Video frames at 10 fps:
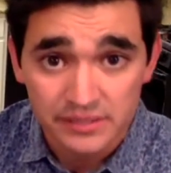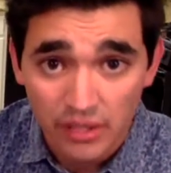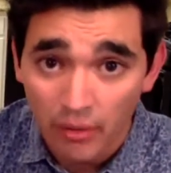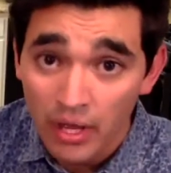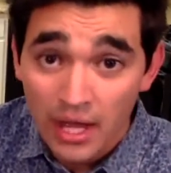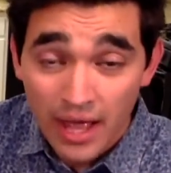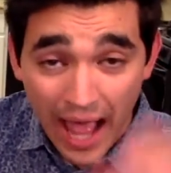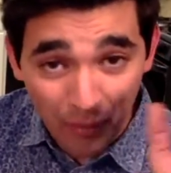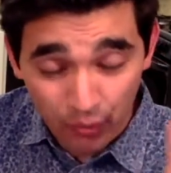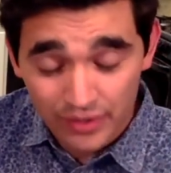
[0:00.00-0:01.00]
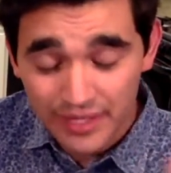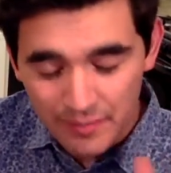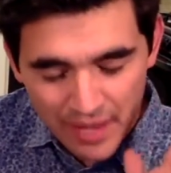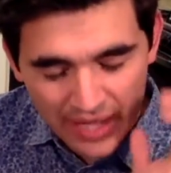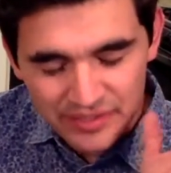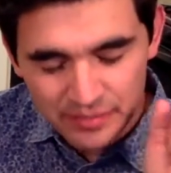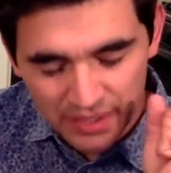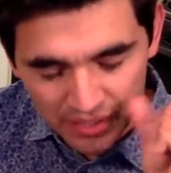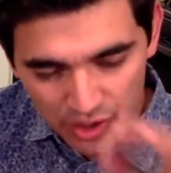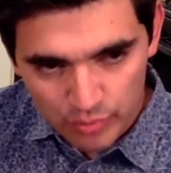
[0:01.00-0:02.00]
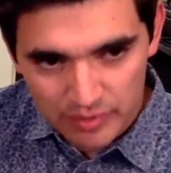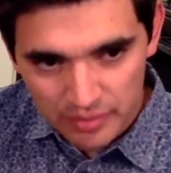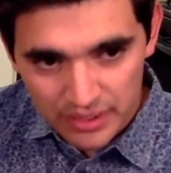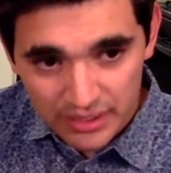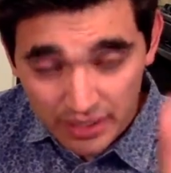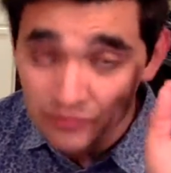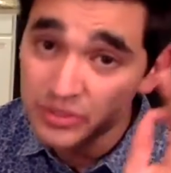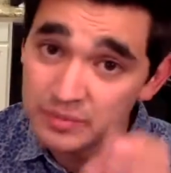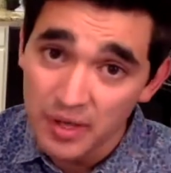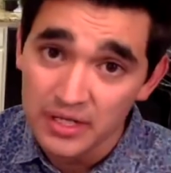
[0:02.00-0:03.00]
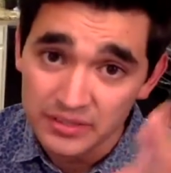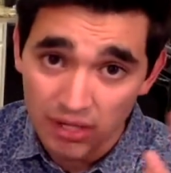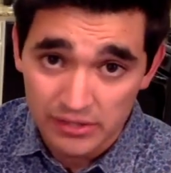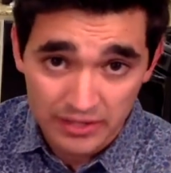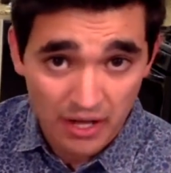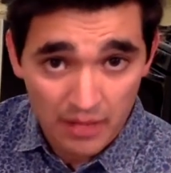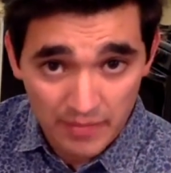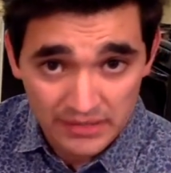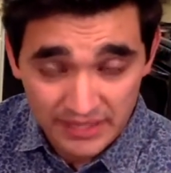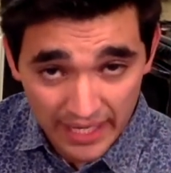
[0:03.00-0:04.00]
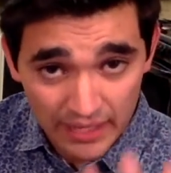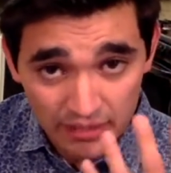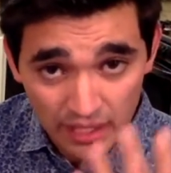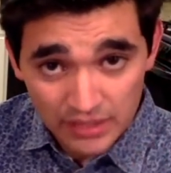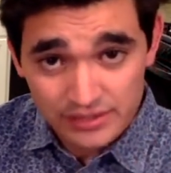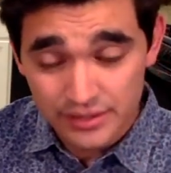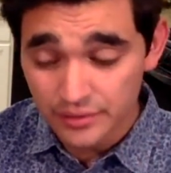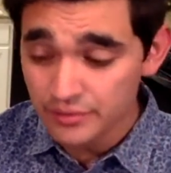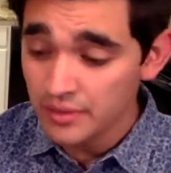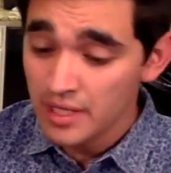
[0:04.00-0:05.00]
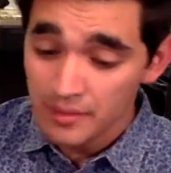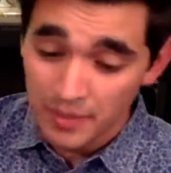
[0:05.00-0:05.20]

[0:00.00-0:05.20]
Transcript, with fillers: So I will get back to being a human being and responding to all of the comments again soon.